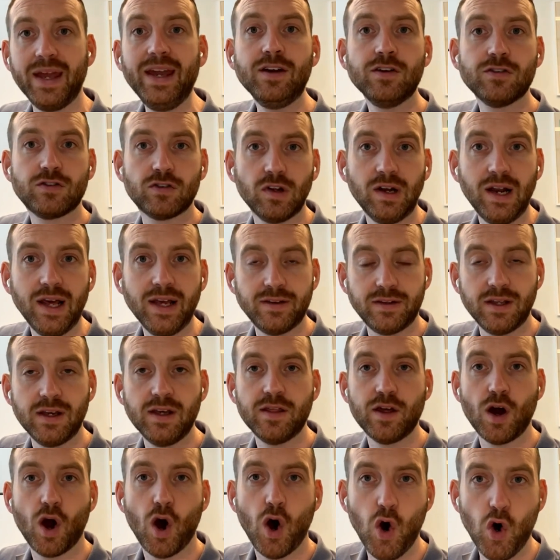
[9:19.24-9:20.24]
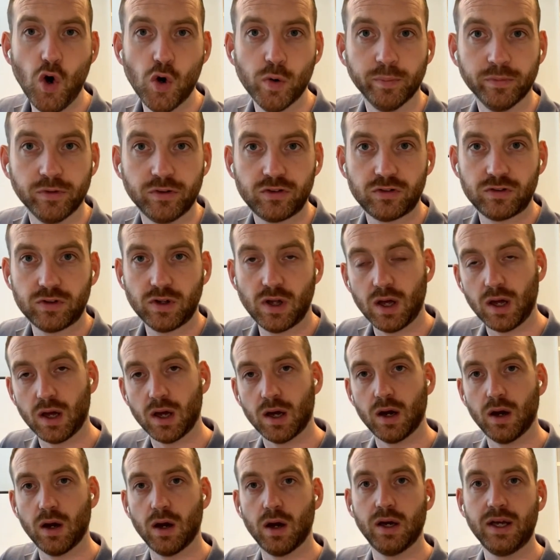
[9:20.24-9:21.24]
insulating the homes,
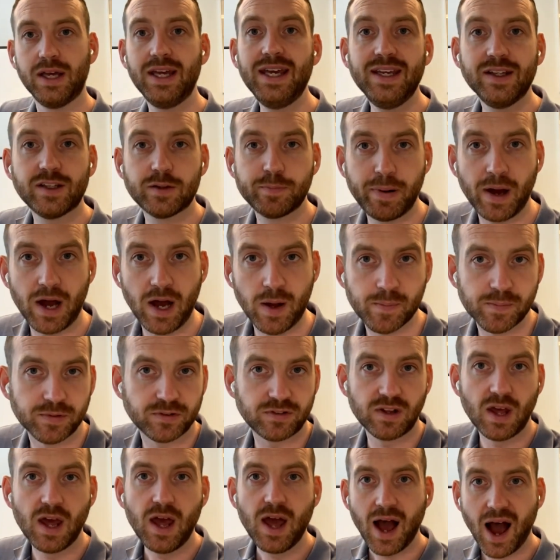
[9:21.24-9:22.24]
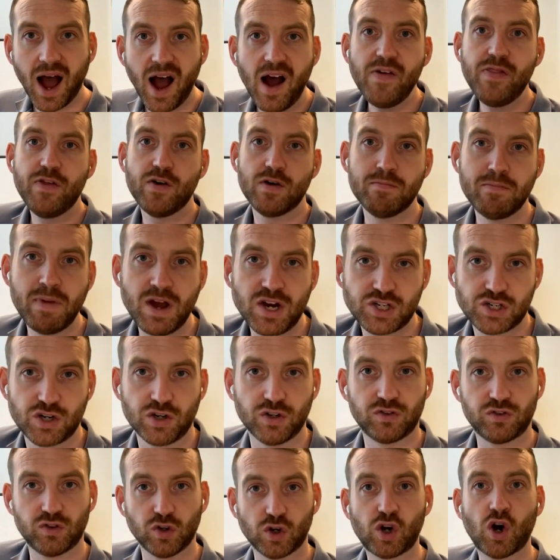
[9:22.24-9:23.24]
heat pumps, other
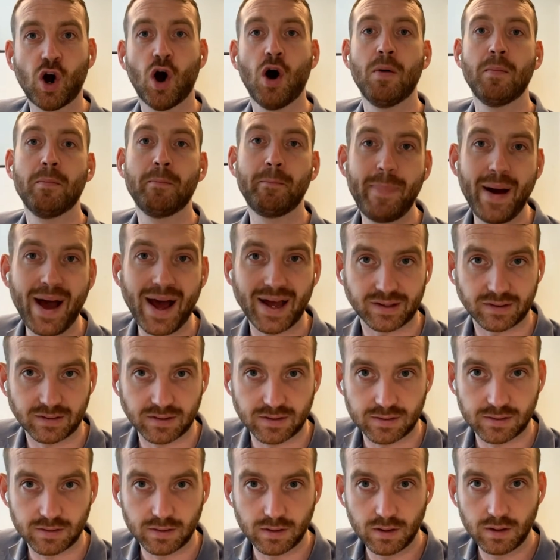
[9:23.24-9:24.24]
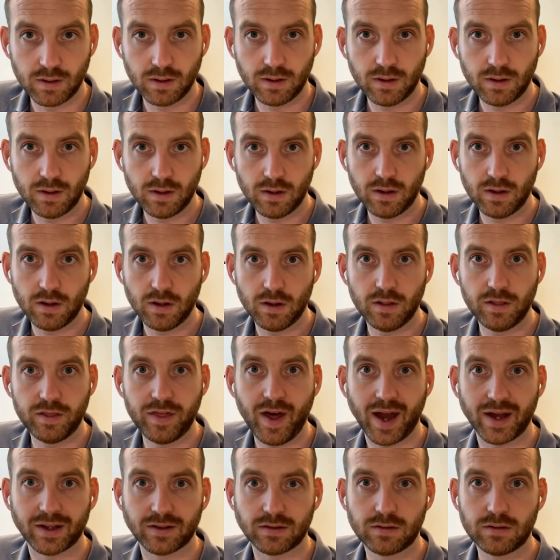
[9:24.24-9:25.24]
measures to combat
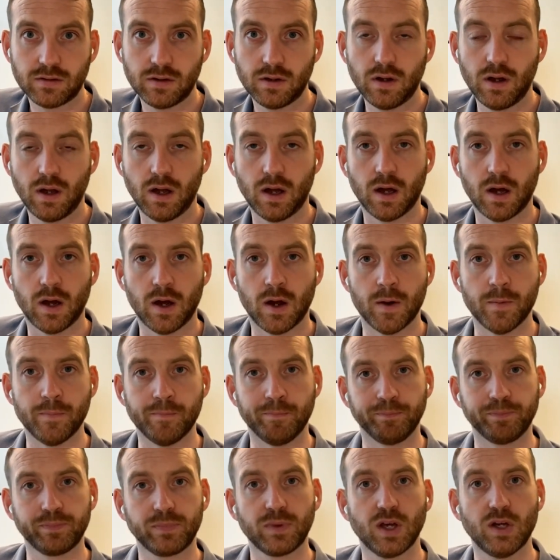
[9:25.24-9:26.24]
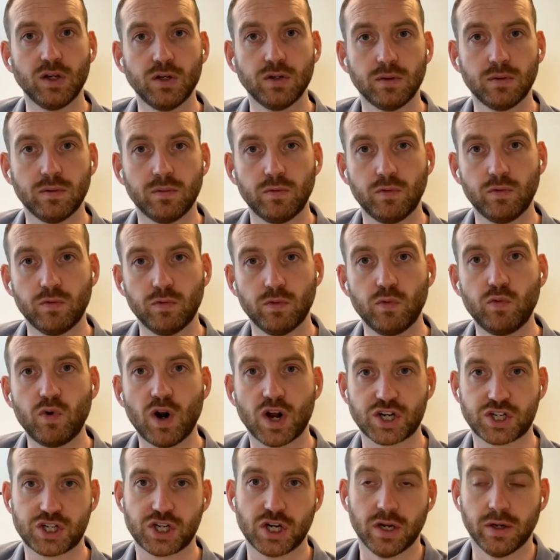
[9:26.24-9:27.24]
that
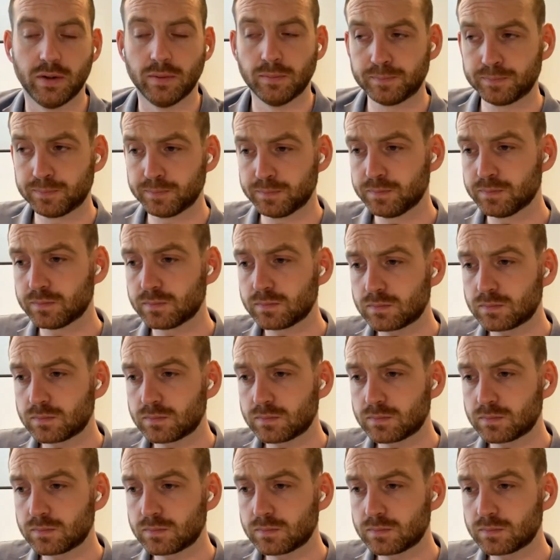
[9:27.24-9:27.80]
Russian